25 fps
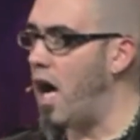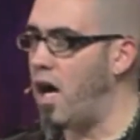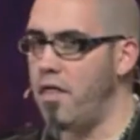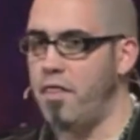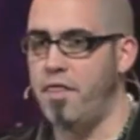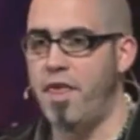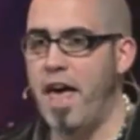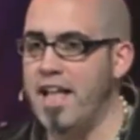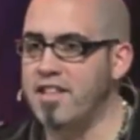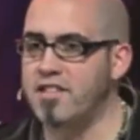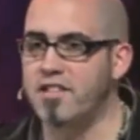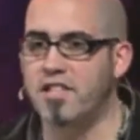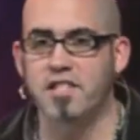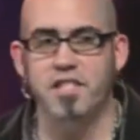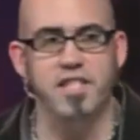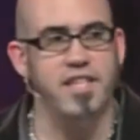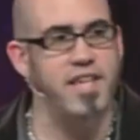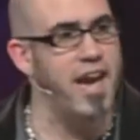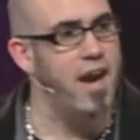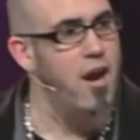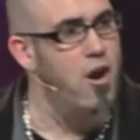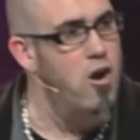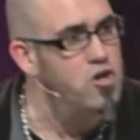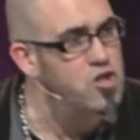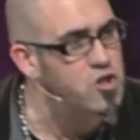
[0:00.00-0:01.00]
That
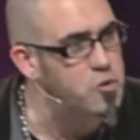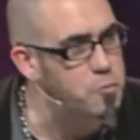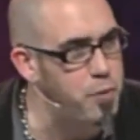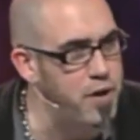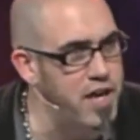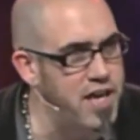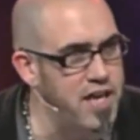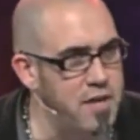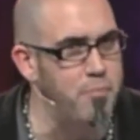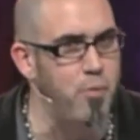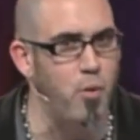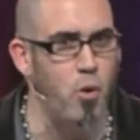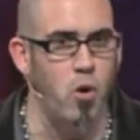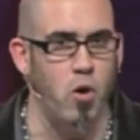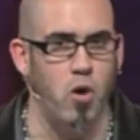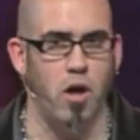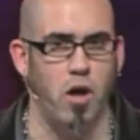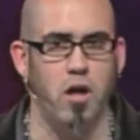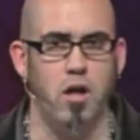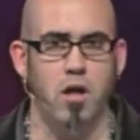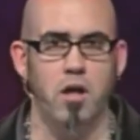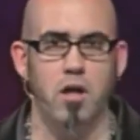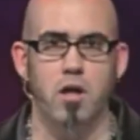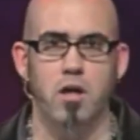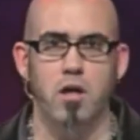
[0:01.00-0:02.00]
scares people.
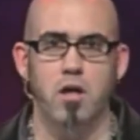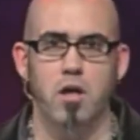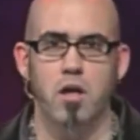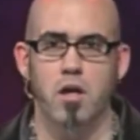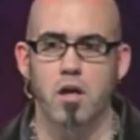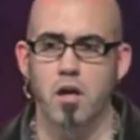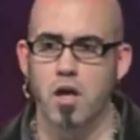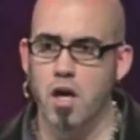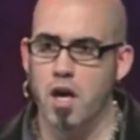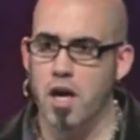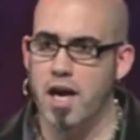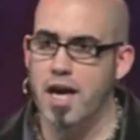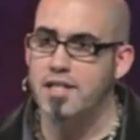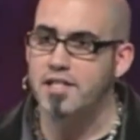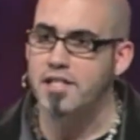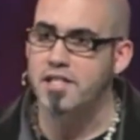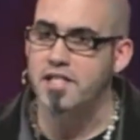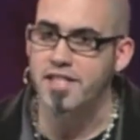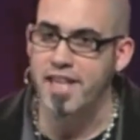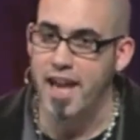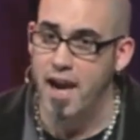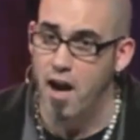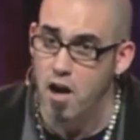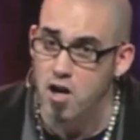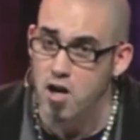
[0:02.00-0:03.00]
It
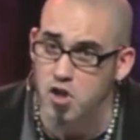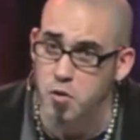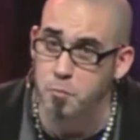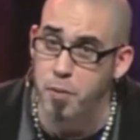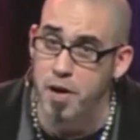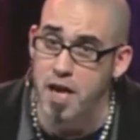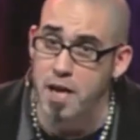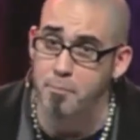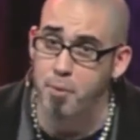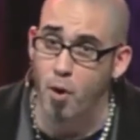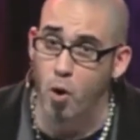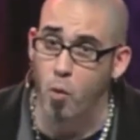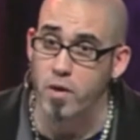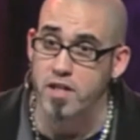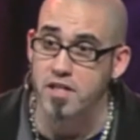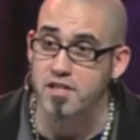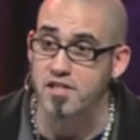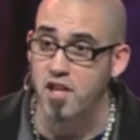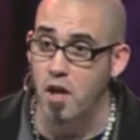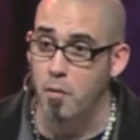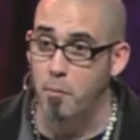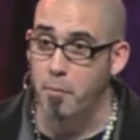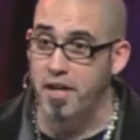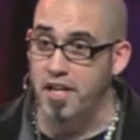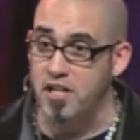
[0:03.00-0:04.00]
scares people when
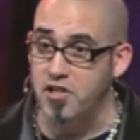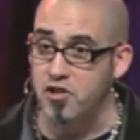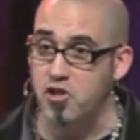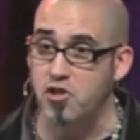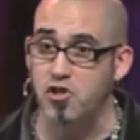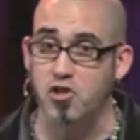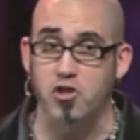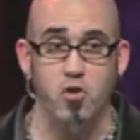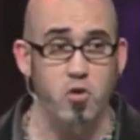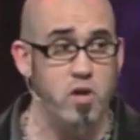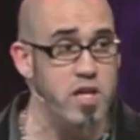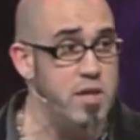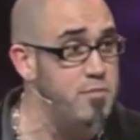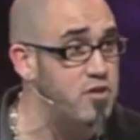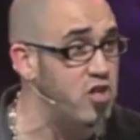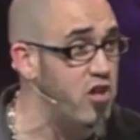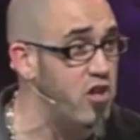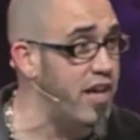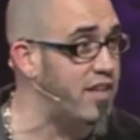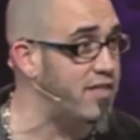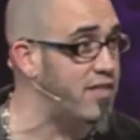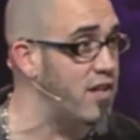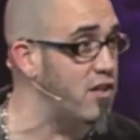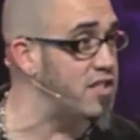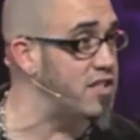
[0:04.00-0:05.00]
somebody just screams
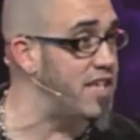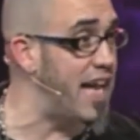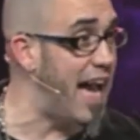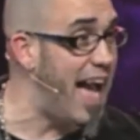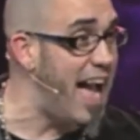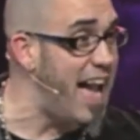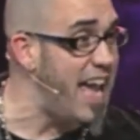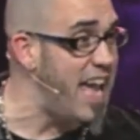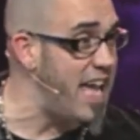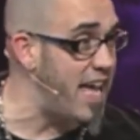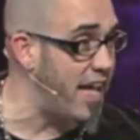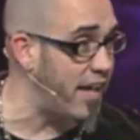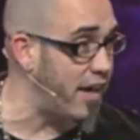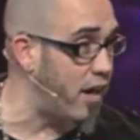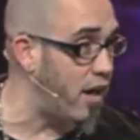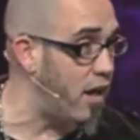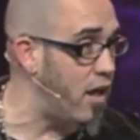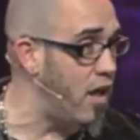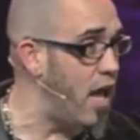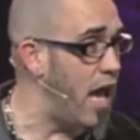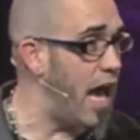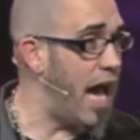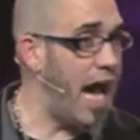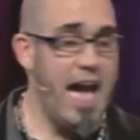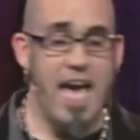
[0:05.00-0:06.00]
like they're dying.
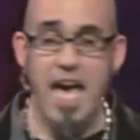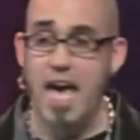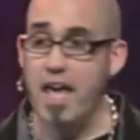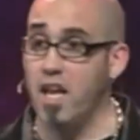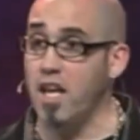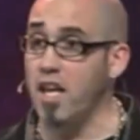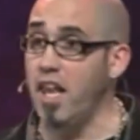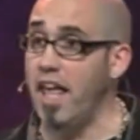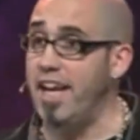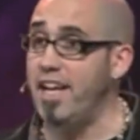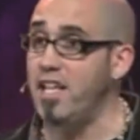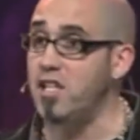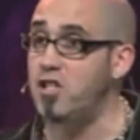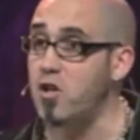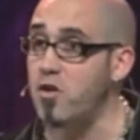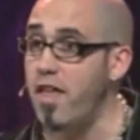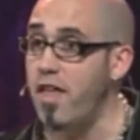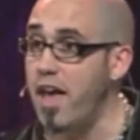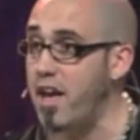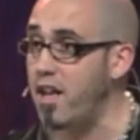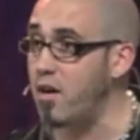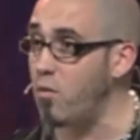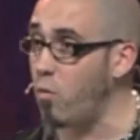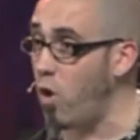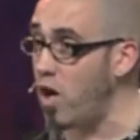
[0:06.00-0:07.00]
I had a lady do
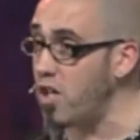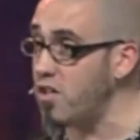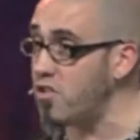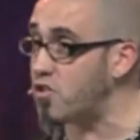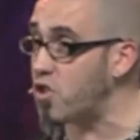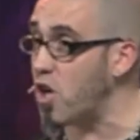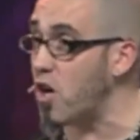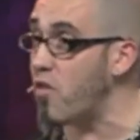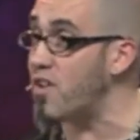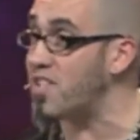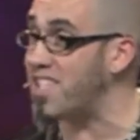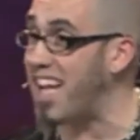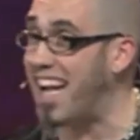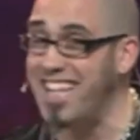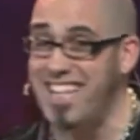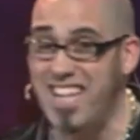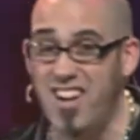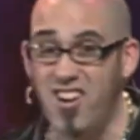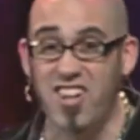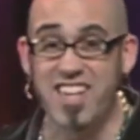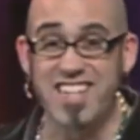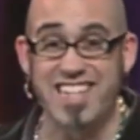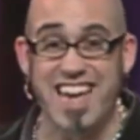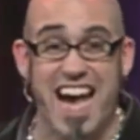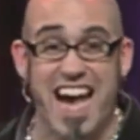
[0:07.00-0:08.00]
that in one service. I
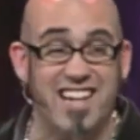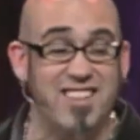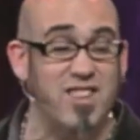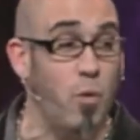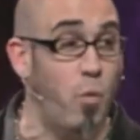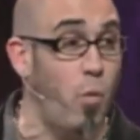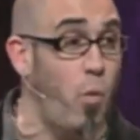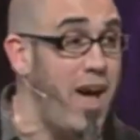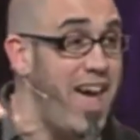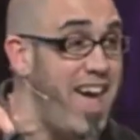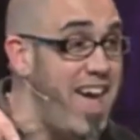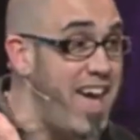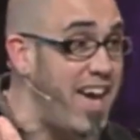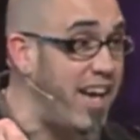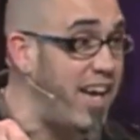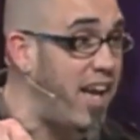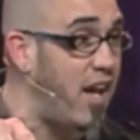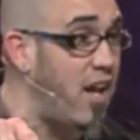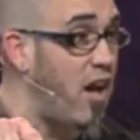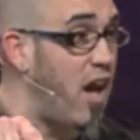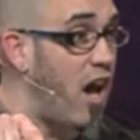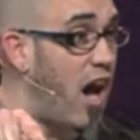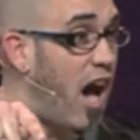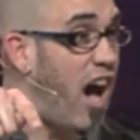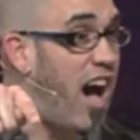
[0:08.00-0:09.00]
nearly knocked the wig
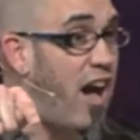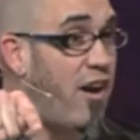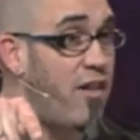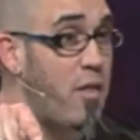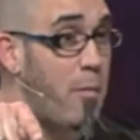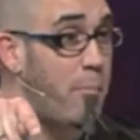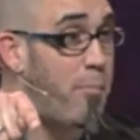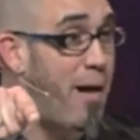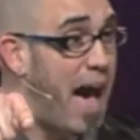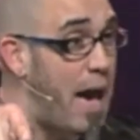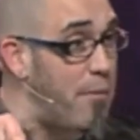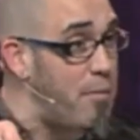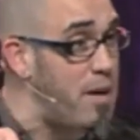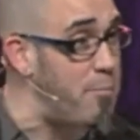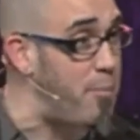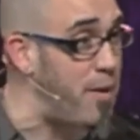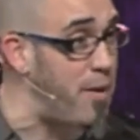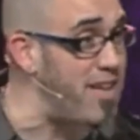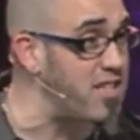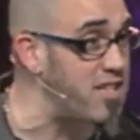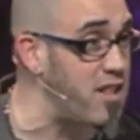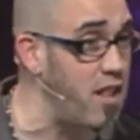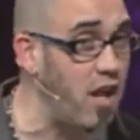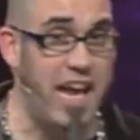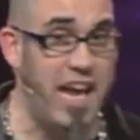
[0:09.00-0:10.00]
out of the bobby
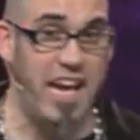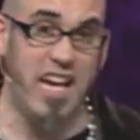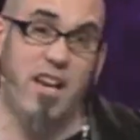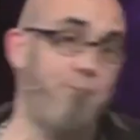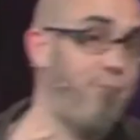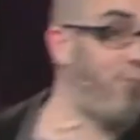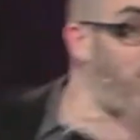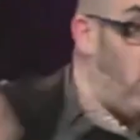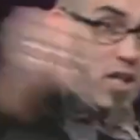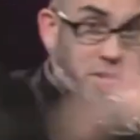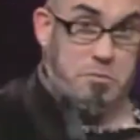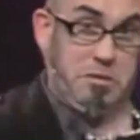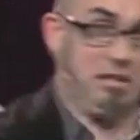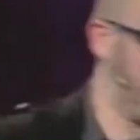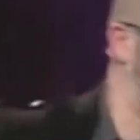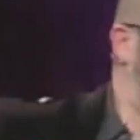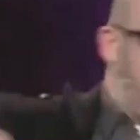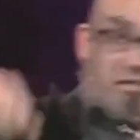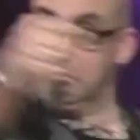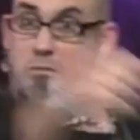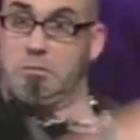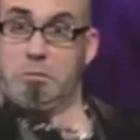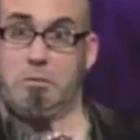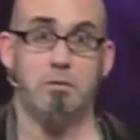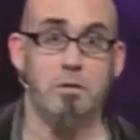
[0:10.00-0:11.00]
pins and the lady in front of
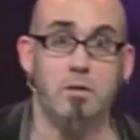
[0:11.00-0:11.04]
me.